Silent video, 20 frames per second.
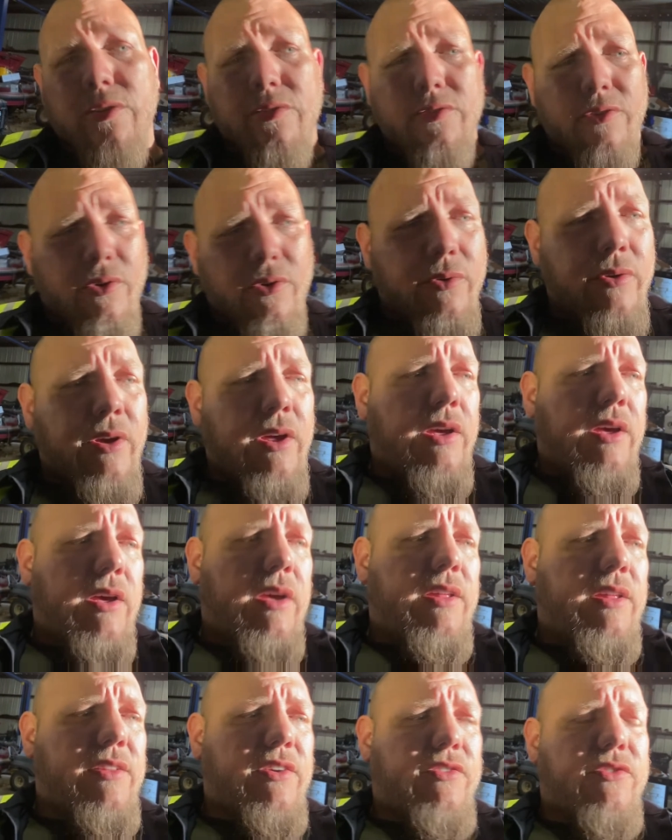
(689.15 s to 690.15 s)
So
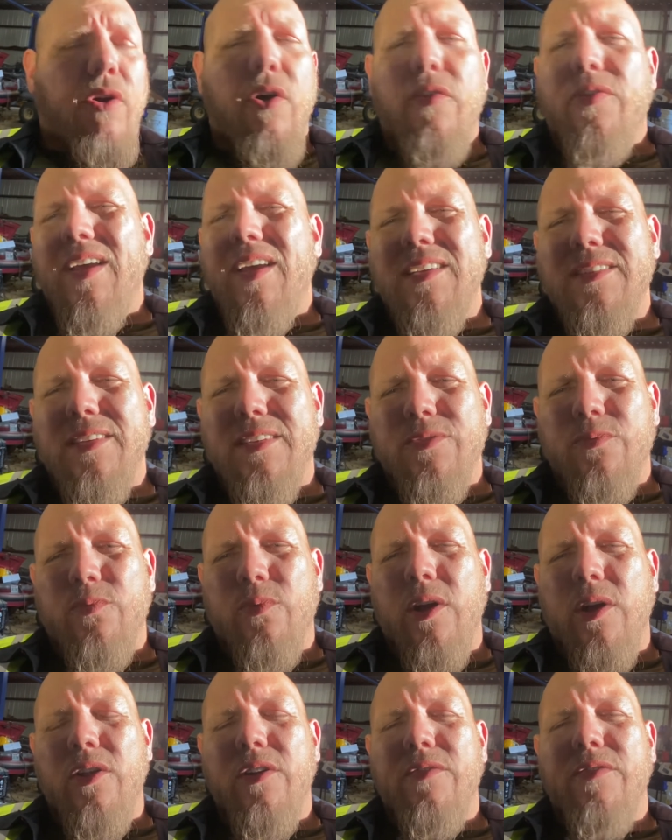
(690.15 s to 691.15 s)
these are all things that's
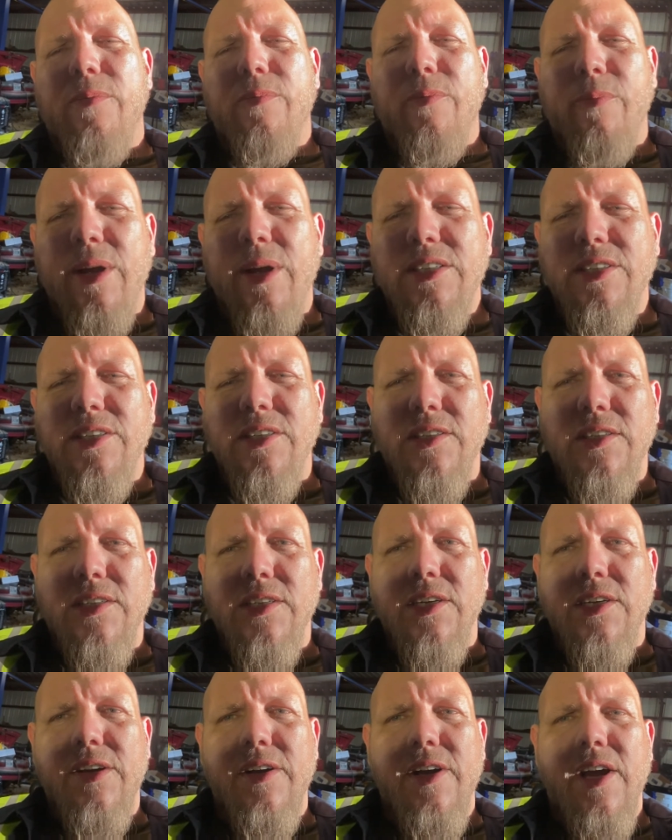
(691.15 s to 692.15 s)
relative information that's on
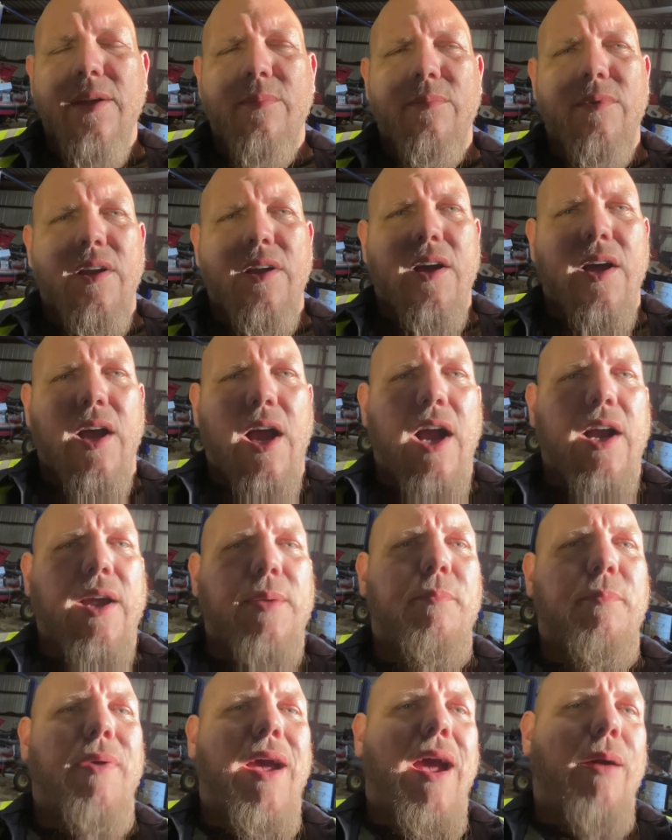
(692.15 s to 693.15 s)
the internet, but I
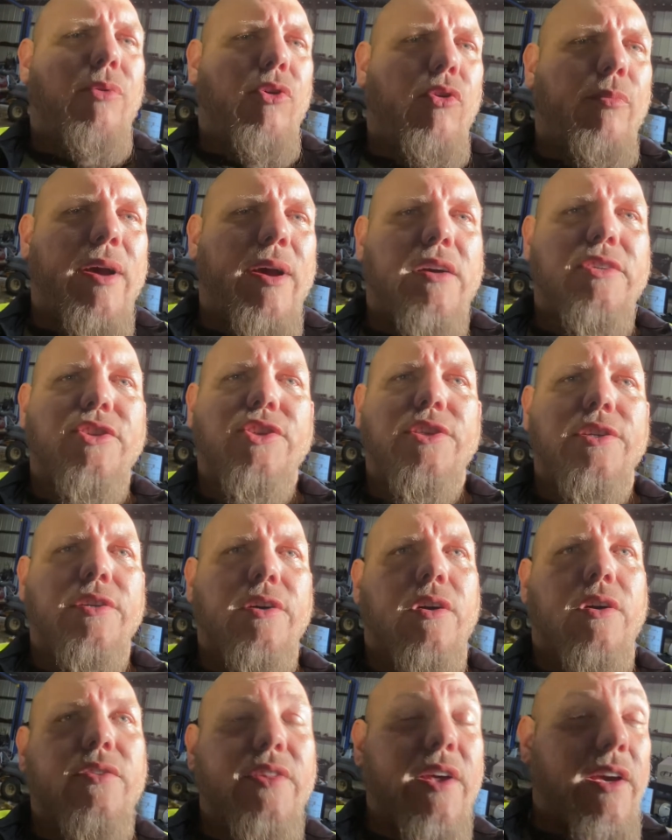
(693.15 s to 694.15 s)
can babble about shit
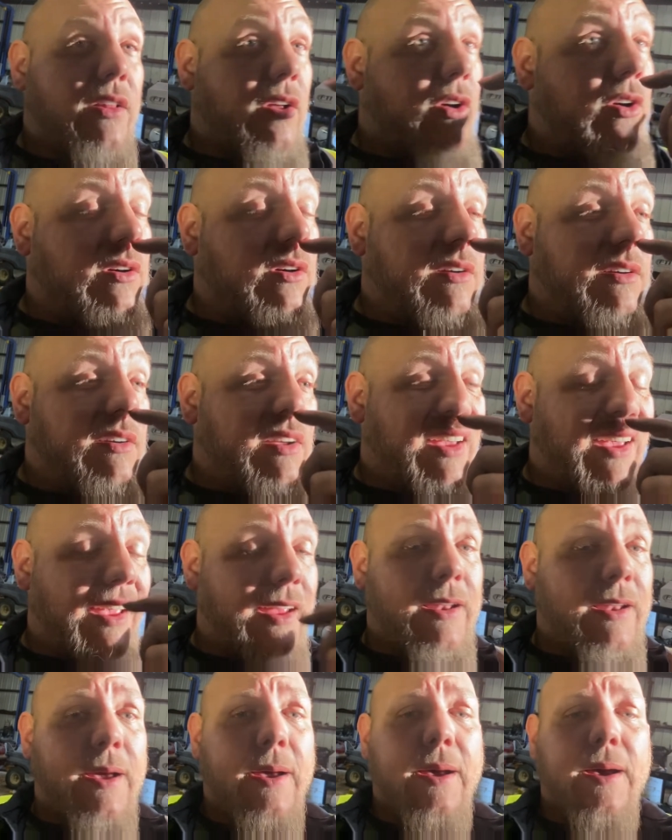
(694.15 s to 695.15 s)
all day long,
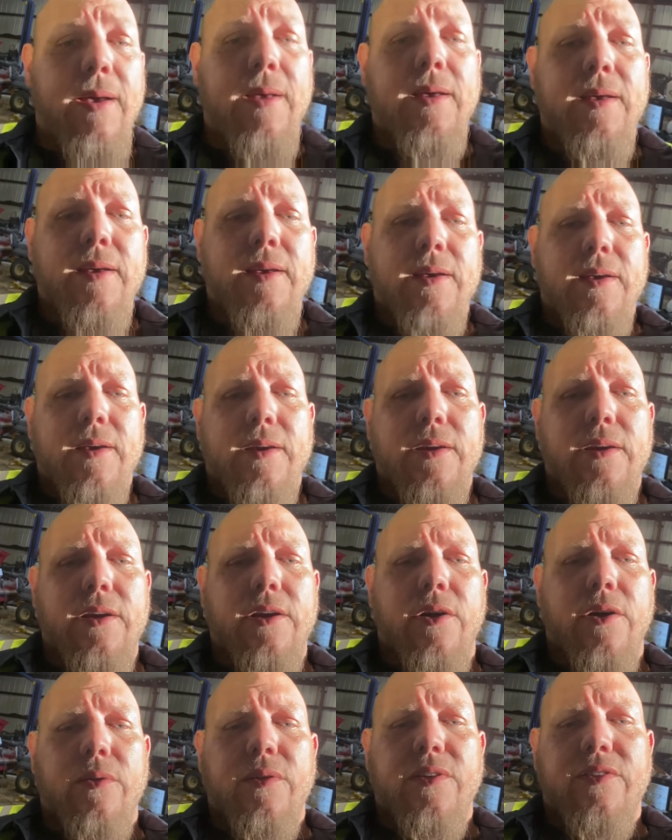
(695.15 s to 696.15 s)
and you
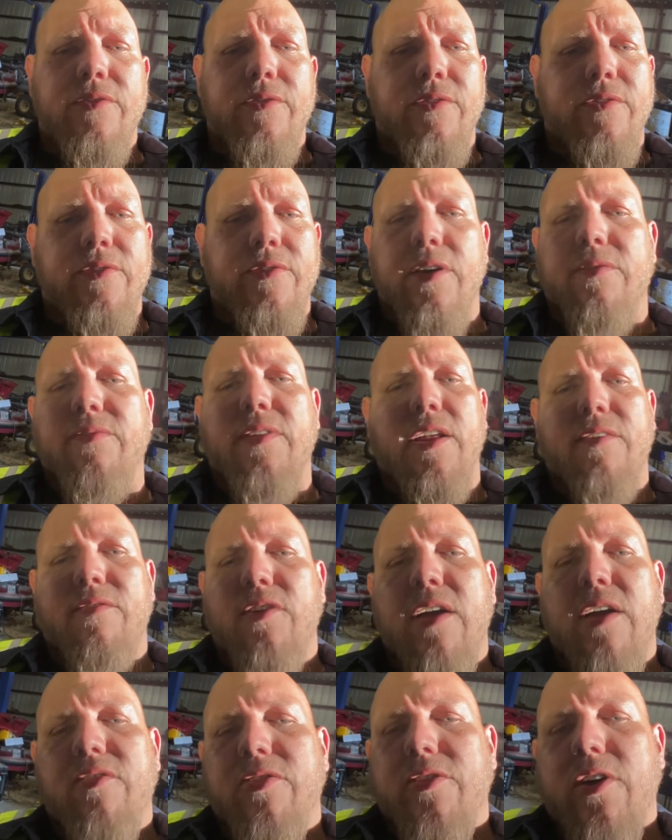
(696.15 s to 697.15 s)
know, it's just stuff that if
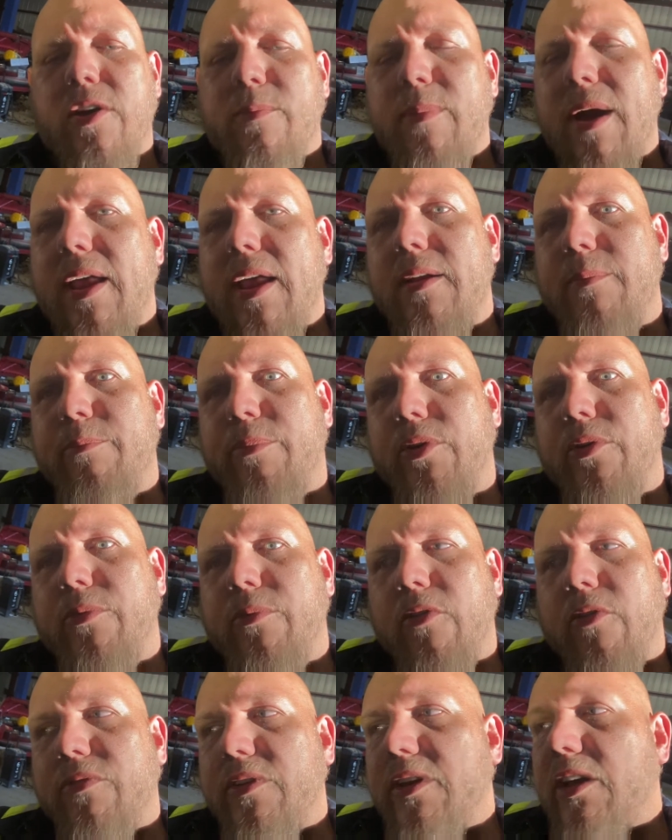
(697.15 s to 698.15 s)
you haven't thought about it, boom,
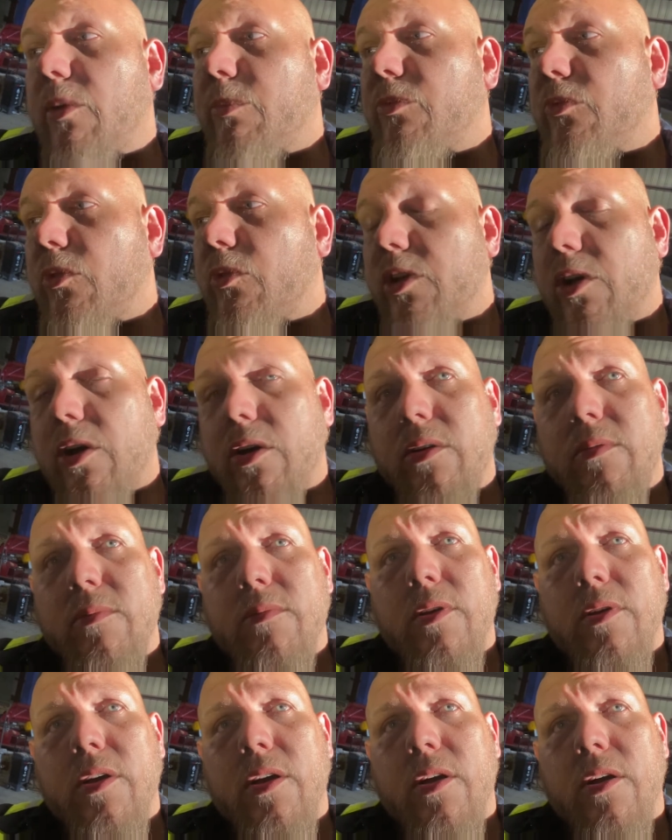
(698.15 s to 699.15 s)
hopefully it helps one of y'all
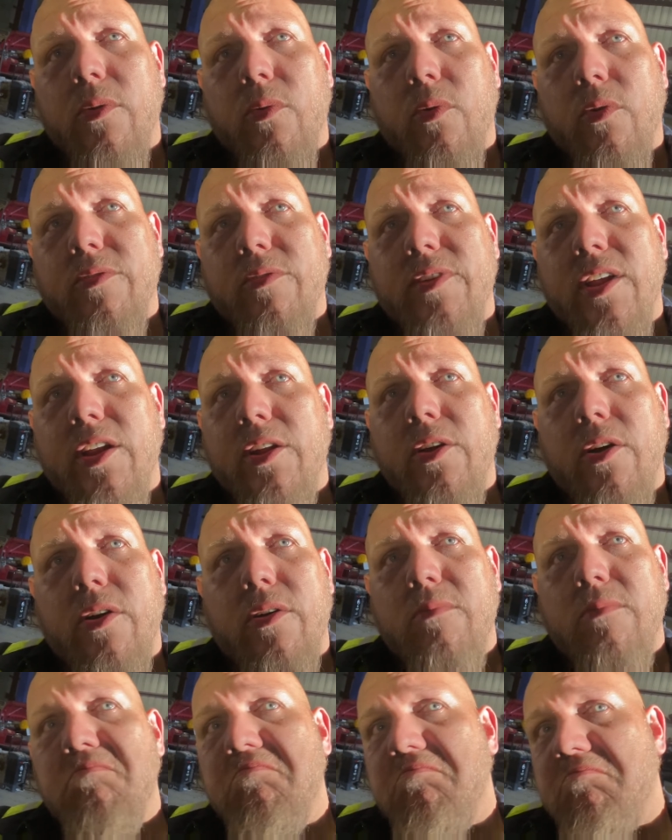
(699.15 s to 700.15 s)
or 10 of
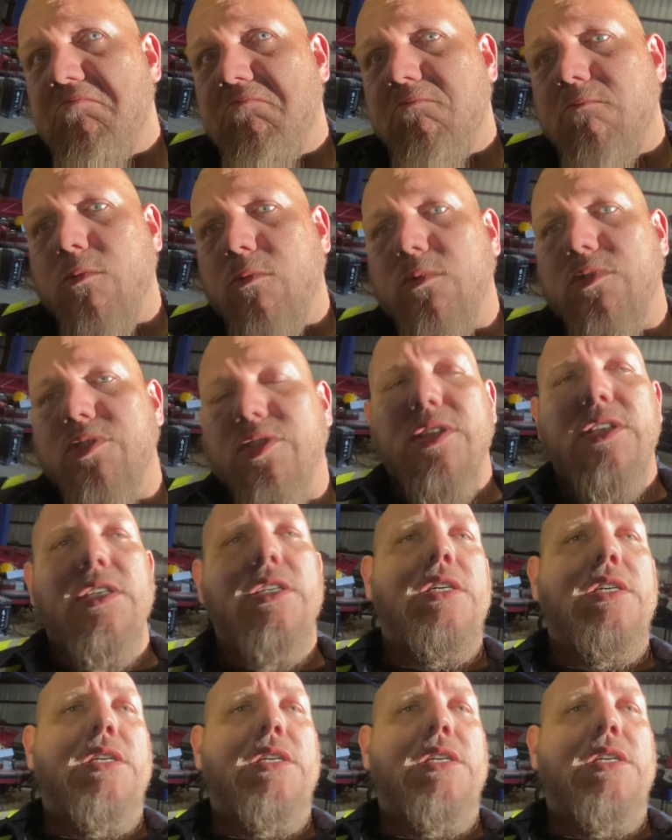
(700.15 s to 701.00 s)
y'all. We'll see.